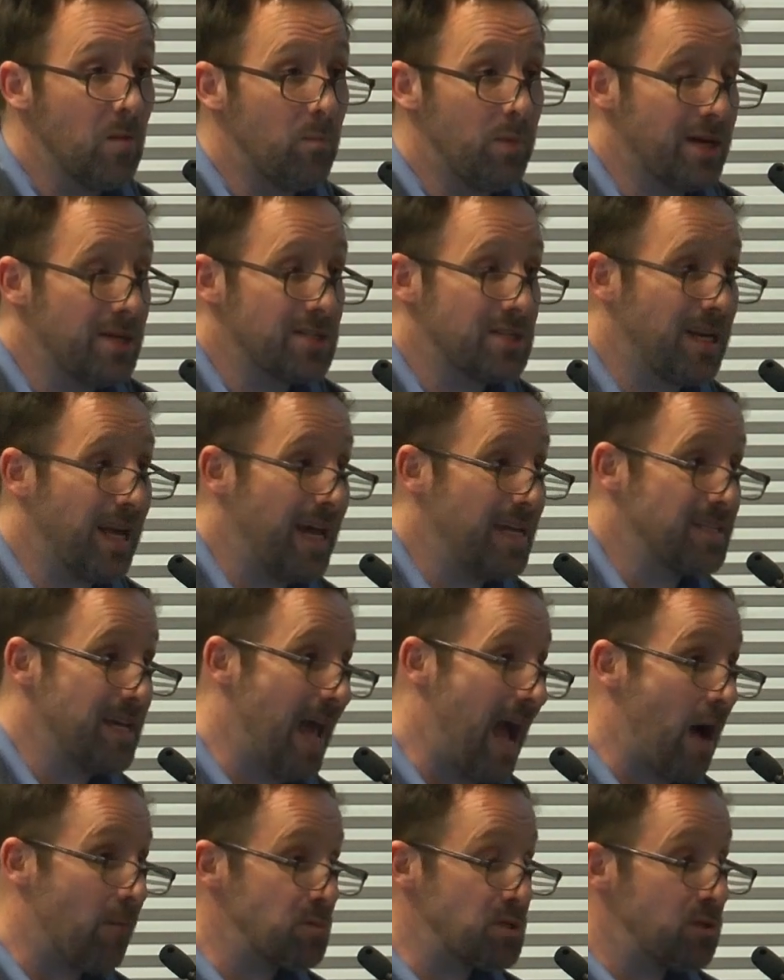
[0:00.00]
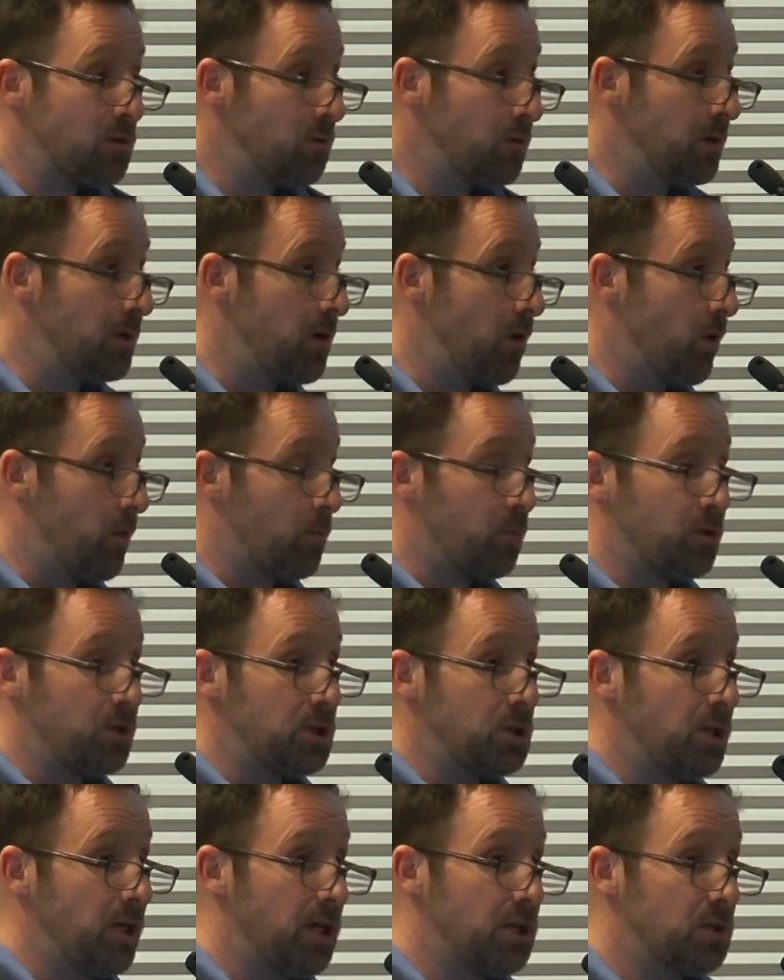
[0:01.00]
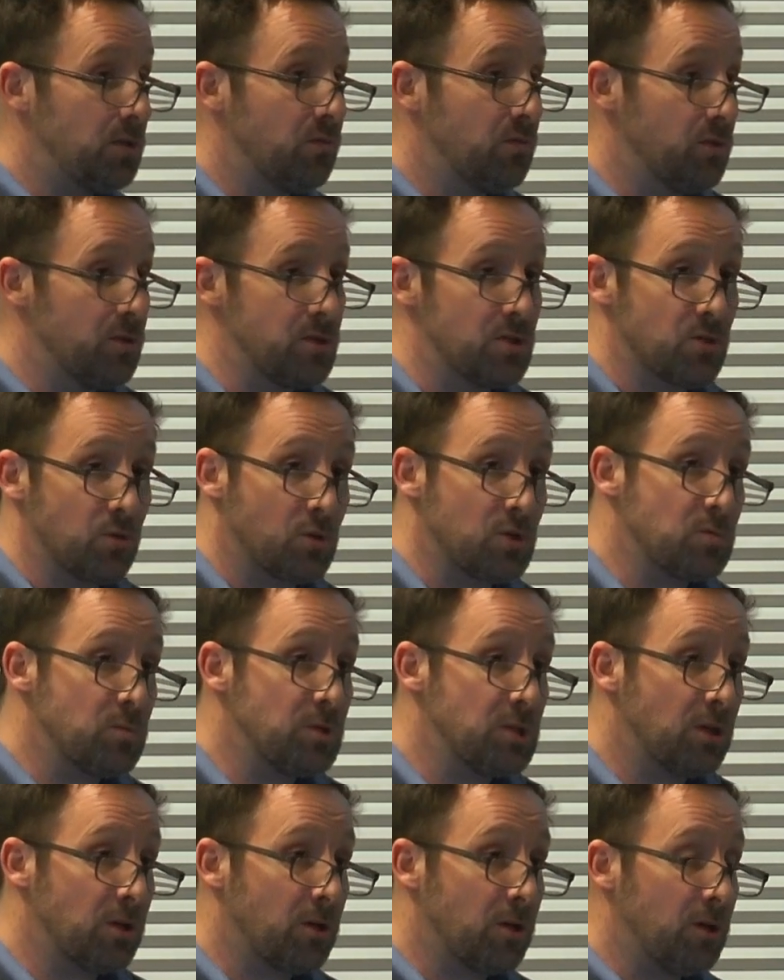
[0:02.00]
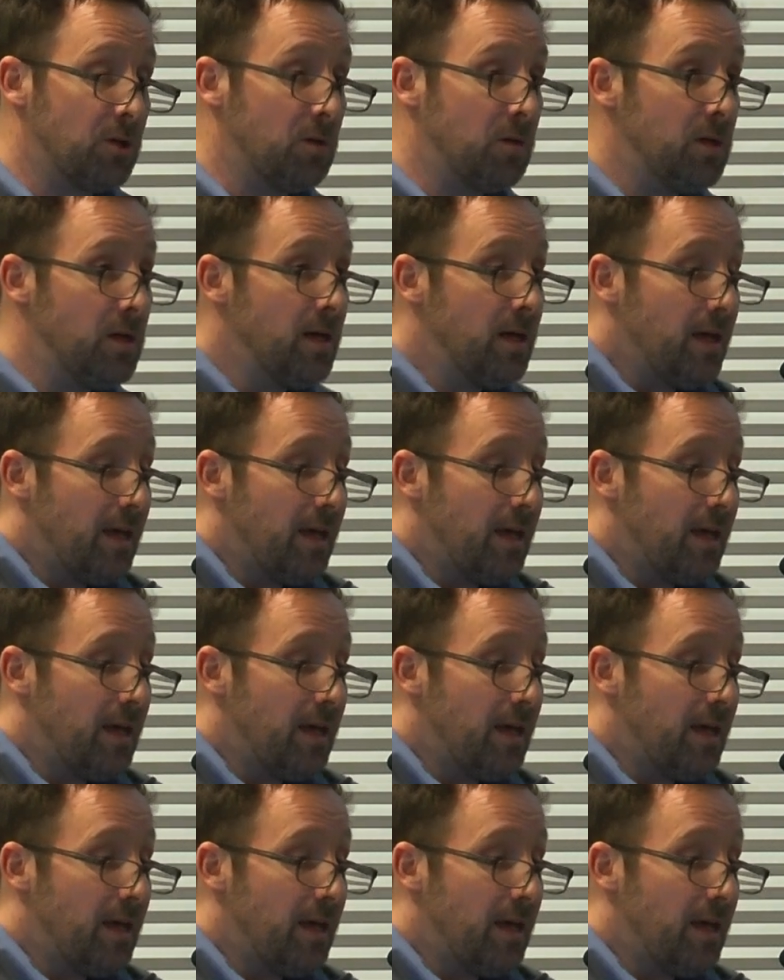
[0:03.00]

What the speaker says: because it has absolutely no appreciation for the source material,